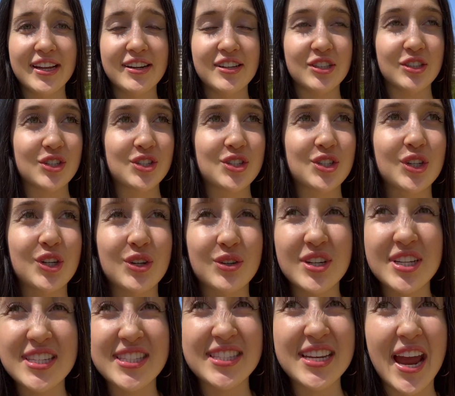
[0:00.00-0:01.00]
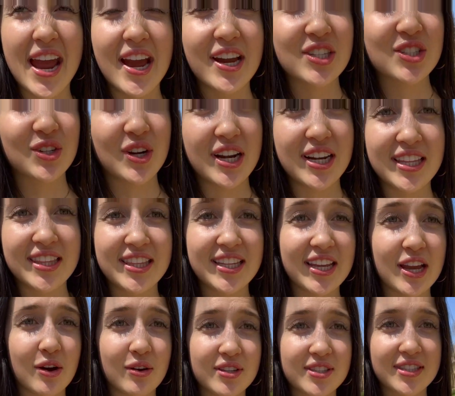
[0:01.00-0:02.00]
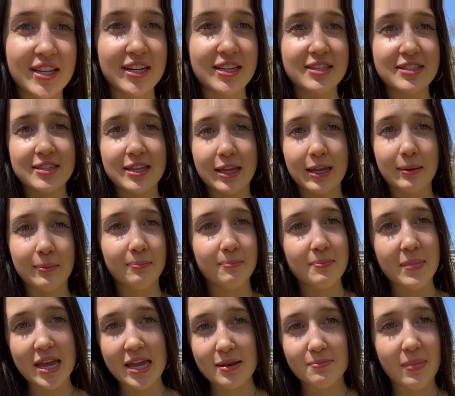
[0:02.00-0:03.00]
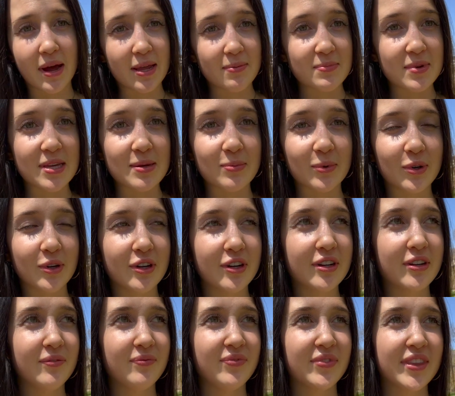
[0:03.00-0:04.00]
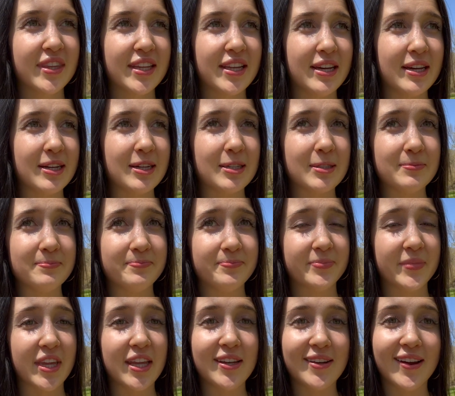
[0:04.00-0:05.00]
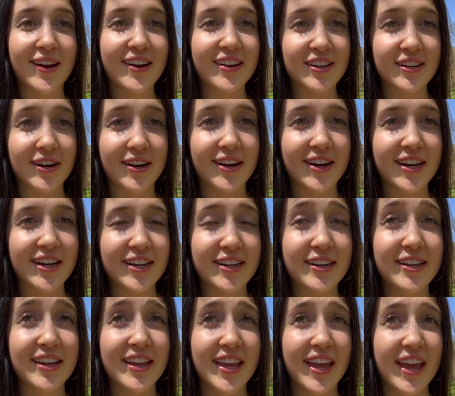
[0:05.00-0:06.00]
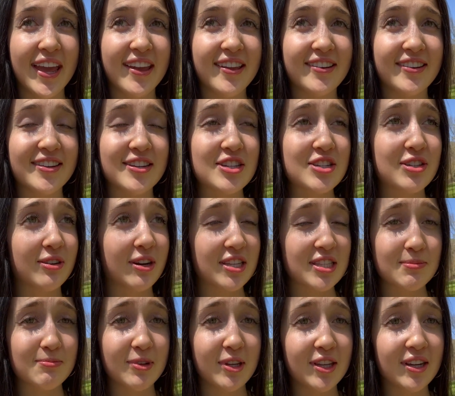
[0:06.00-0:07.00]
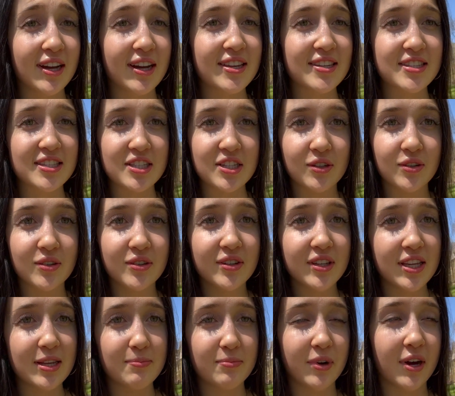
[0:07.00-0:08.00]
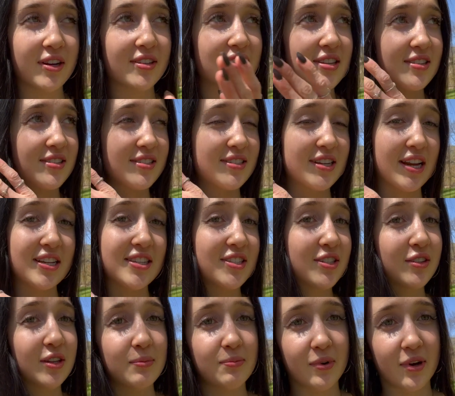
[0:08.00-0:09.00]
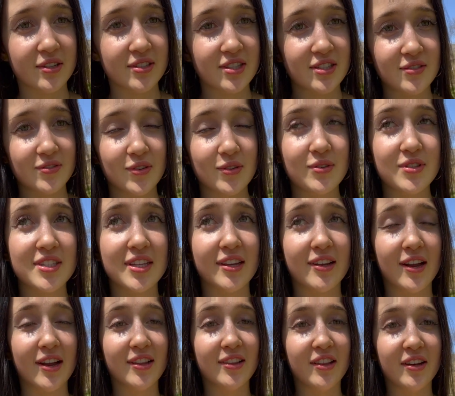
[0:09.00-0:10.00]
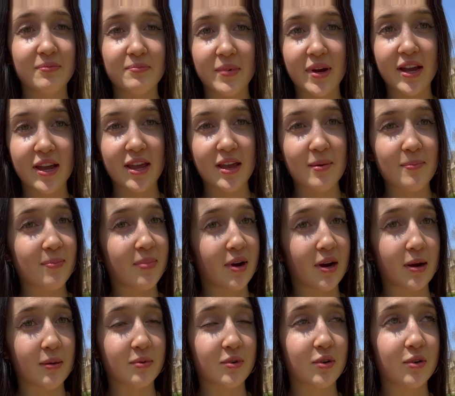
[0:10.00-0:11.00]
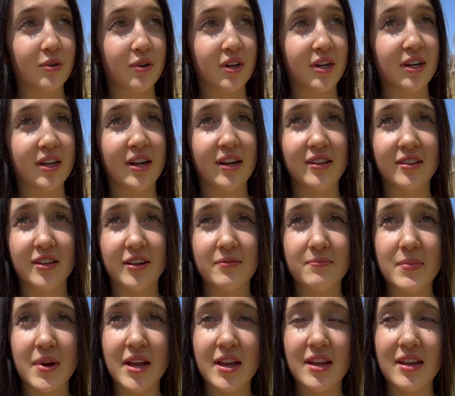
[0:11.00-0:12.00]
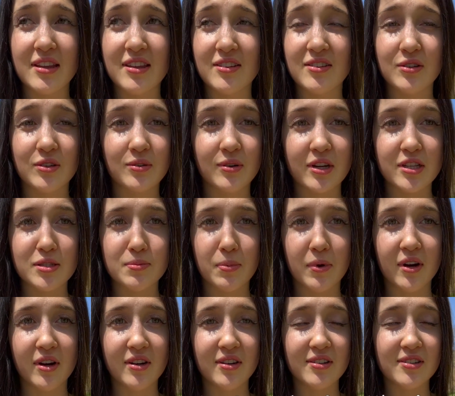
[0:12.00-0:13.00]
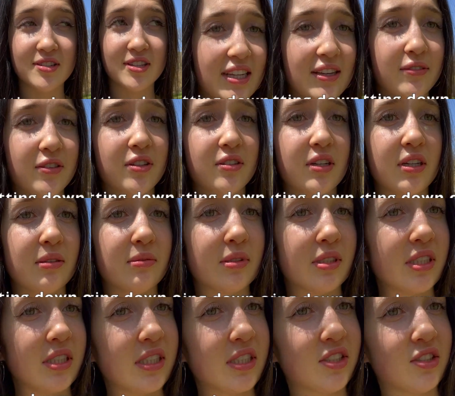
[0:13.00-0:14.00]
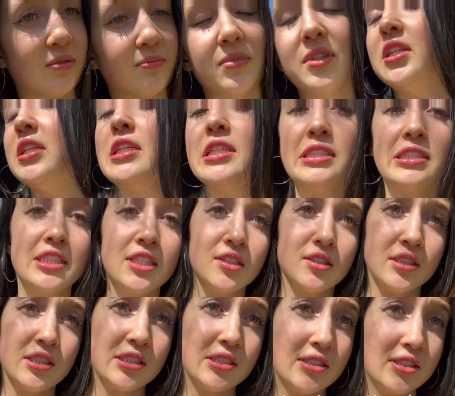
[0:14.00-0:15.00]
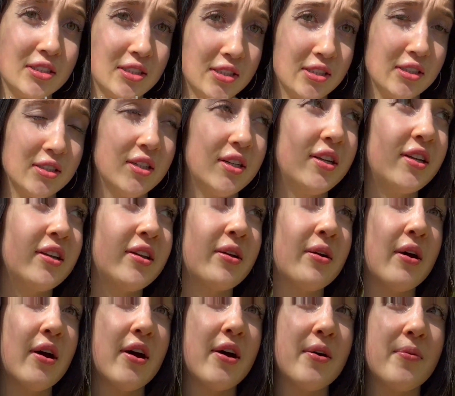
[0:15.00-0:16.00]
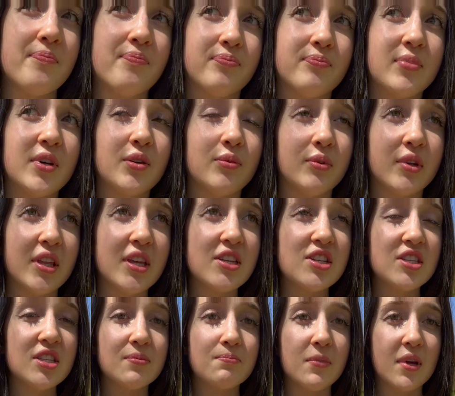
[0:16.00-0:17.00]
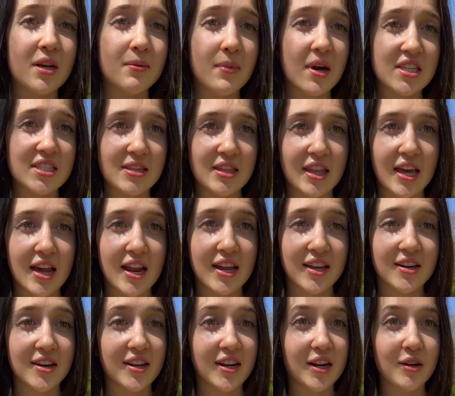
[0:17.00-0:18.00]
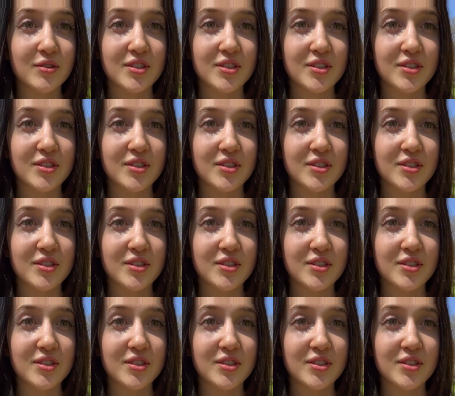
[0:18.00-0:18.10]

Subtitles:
sugary snacks or anything else that is like made by people and not God? And trust me, I still eat processed foods. Like, I love my popcorn, I love my Quest bars, even though I really shouldn't be eating dairy at all. But really just minimizing that. I cut out